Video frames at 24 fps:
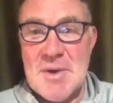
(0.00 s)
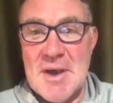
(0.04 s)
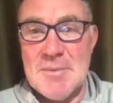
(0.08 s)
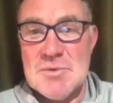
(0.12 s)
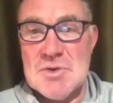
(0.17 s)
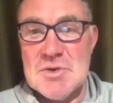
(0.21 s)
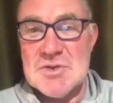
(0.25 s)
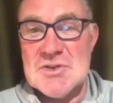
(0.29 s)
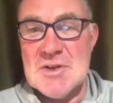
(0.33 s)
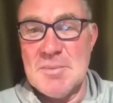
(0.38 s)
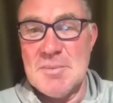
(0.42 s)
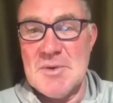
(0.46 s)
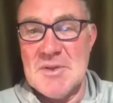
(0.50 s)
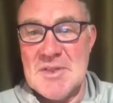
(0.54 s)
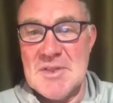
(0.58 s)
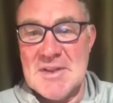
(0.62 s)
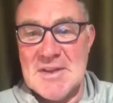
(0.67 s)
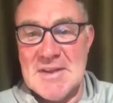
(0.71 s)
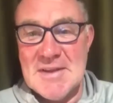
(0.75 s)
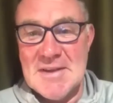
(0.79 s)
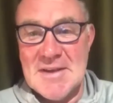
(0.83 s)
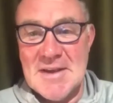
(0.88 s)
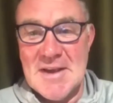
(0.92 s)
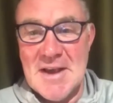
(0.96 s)
I'm just up in
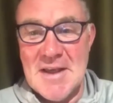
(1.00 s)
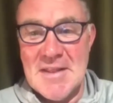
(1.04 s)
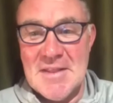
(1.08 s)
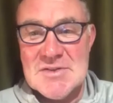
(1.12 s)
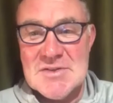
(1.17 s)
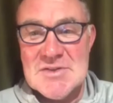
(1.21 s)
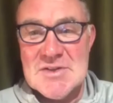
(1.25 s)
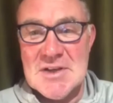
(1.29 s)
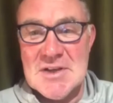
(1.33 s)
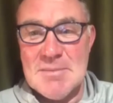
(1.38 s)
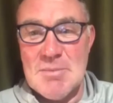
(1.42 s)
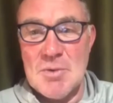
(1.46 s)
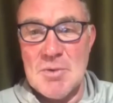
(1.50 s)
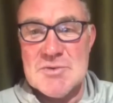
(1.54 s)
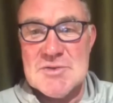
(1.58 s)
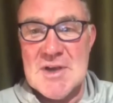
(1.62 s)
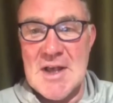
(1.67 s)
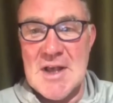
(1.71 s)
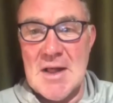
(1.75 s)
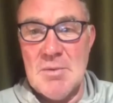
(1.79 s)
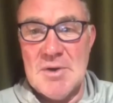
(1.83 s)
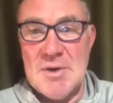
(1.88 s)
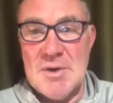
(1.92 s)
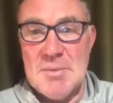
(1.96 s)
the team
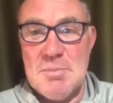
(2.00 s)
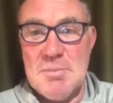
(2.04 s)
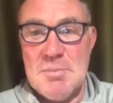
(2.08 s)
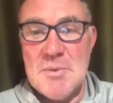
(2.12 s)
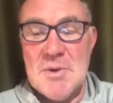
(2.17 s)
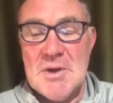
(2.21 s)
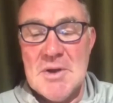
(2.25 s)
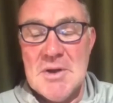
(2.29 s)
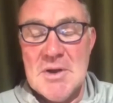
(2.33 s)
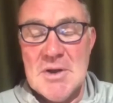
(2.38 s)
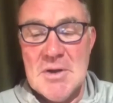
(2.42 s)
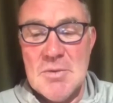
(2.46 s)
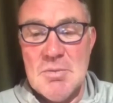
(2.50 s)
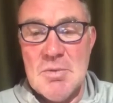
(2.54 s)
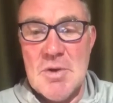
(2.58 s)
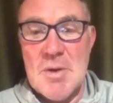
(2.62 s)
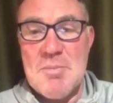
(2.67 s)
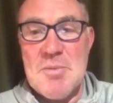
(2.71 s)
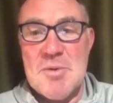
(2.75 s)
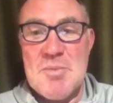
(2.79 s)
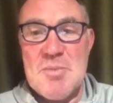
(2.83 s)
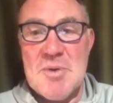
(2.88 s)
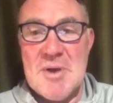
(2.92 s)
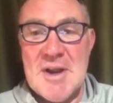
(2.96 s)
hotel. We're
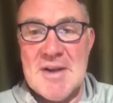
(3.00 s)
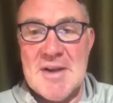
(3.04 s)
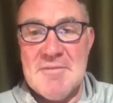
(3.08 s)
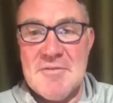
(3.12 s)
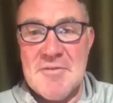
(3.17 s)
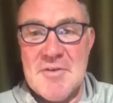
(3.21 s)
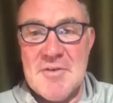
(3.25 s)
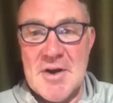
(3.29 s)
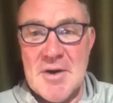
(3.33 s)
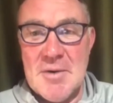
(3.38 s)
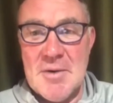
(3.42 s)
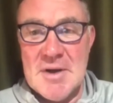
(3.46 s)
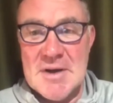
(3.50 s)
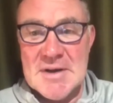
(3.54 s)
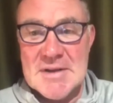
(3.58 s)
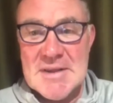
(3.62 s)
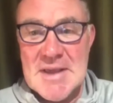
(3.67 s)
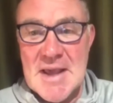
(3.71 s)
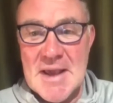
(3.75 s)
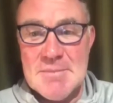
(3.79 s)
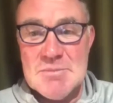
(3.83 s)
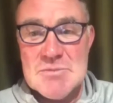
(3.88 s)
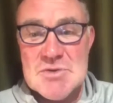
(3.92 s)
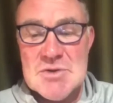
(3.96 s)
preparing for our
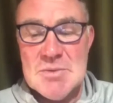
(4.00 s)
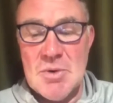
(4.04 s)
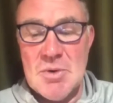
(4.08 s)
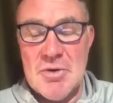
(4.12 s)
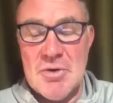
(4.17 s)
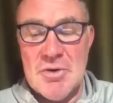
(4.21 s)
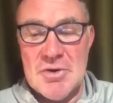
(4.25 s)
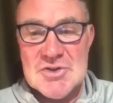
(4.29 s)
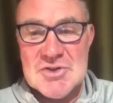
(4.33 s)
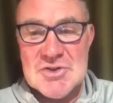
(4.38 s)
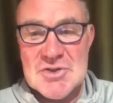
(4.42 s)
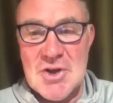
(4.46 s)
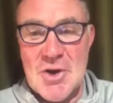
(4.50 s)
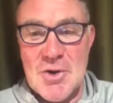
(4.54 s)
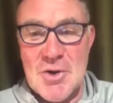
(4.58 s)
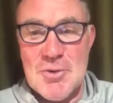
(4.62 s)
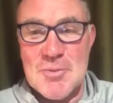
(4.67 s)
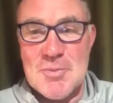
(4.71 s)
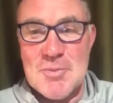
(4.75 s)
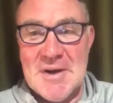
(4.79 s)
game tomorrow at Stoke.